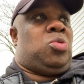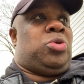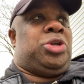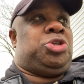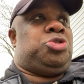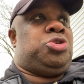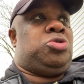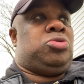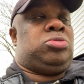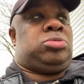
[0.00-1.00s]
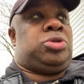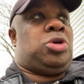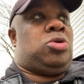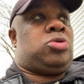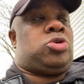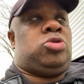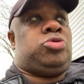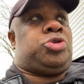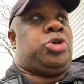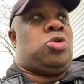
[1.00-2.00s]
what did you do,
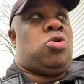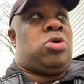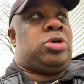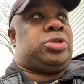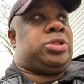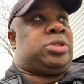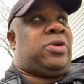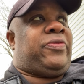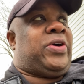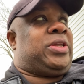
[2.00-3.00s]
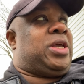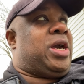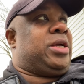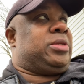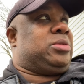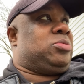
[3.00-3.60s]
cool to yours and stuff like that,